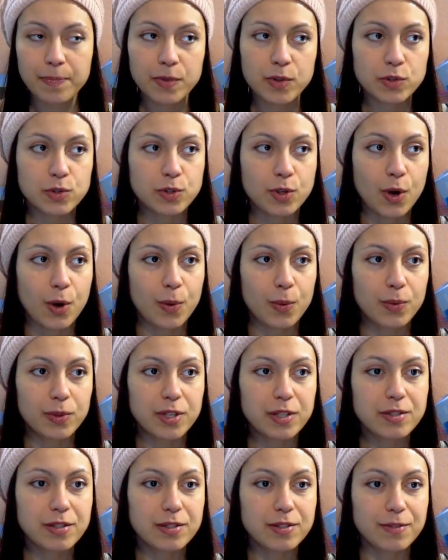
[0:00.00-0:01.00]
So
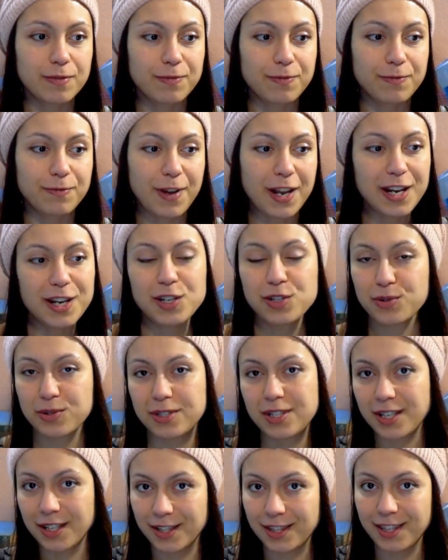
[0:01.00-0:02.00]
this is a very
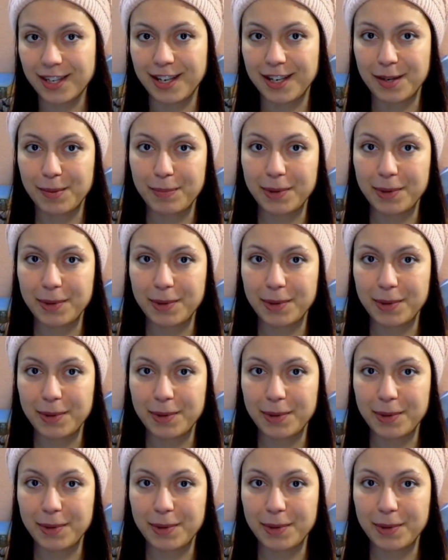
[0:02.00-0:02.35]
interesting thing,